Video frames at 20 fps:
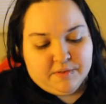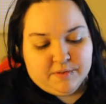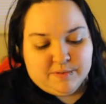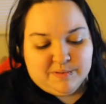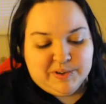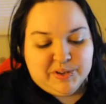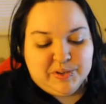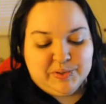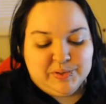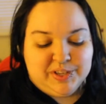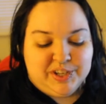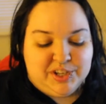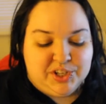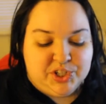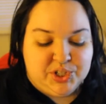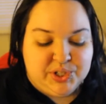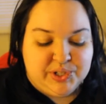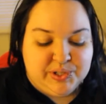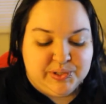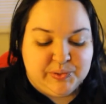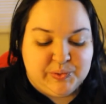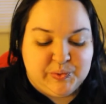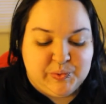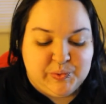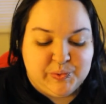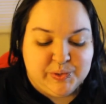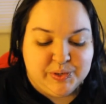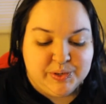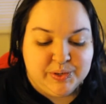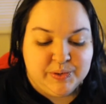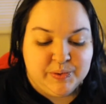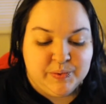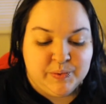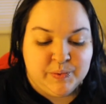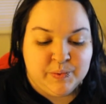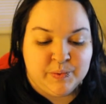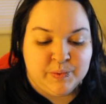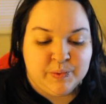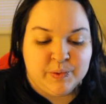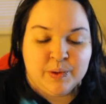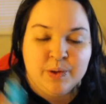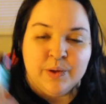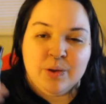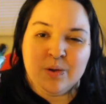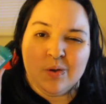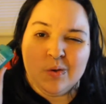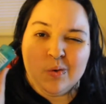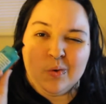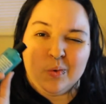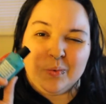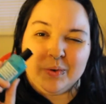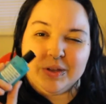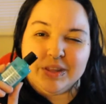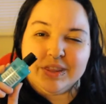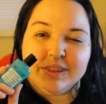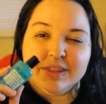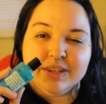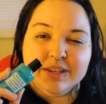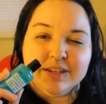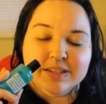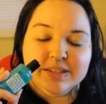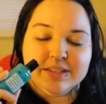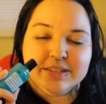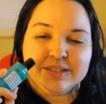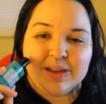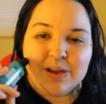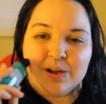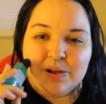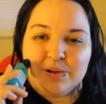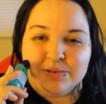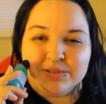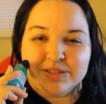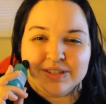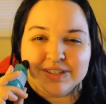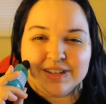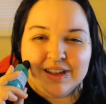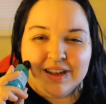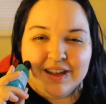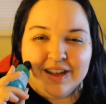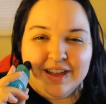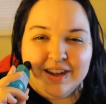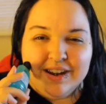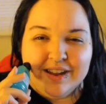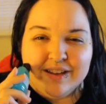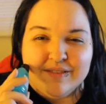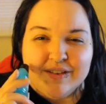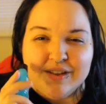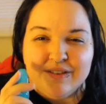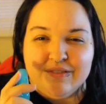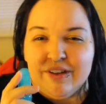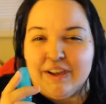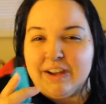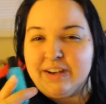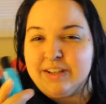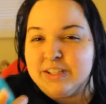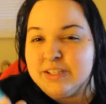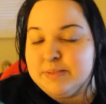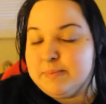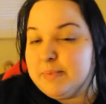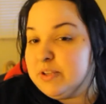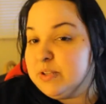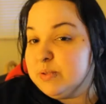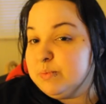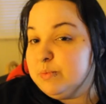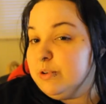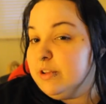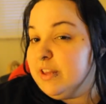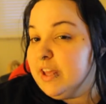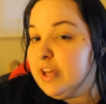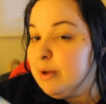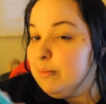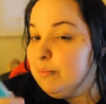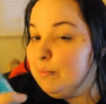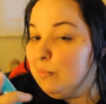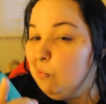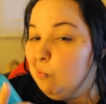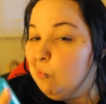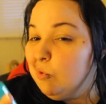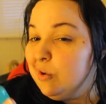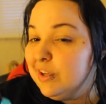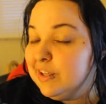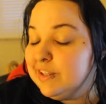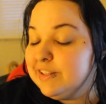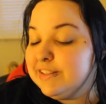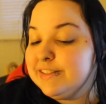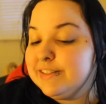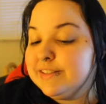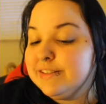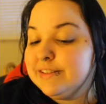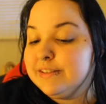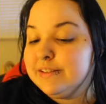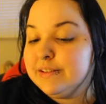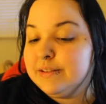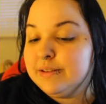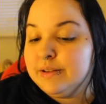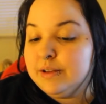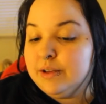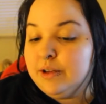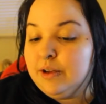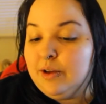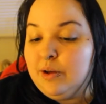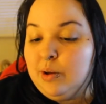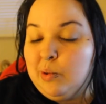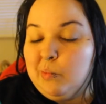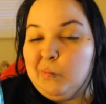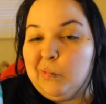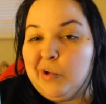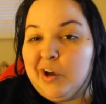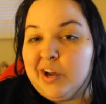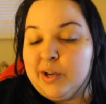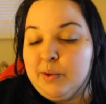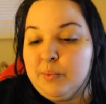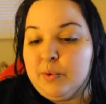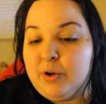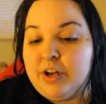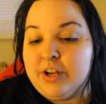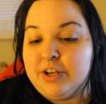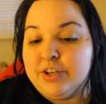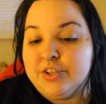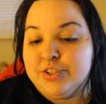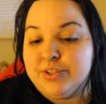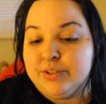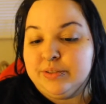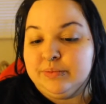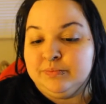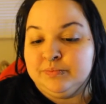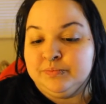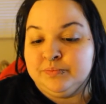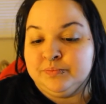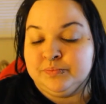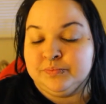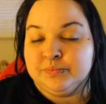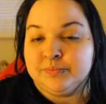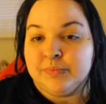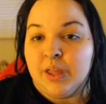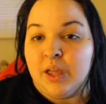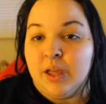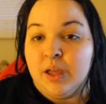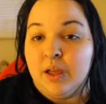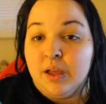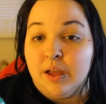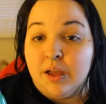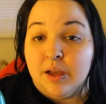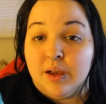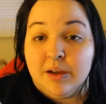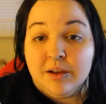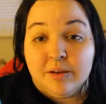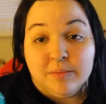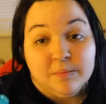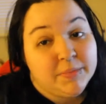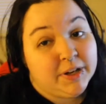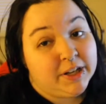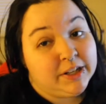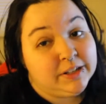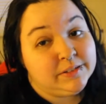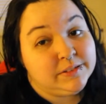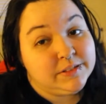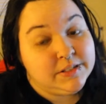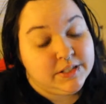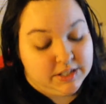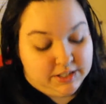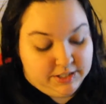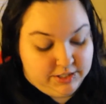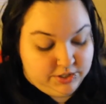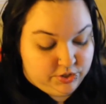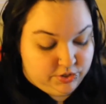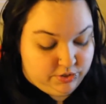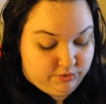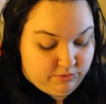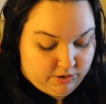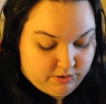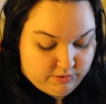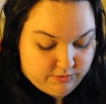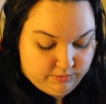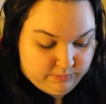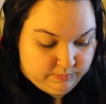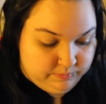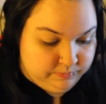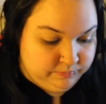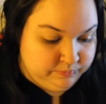a real issue with this outside of I find it smells more like a boy's body wash. But to each their own.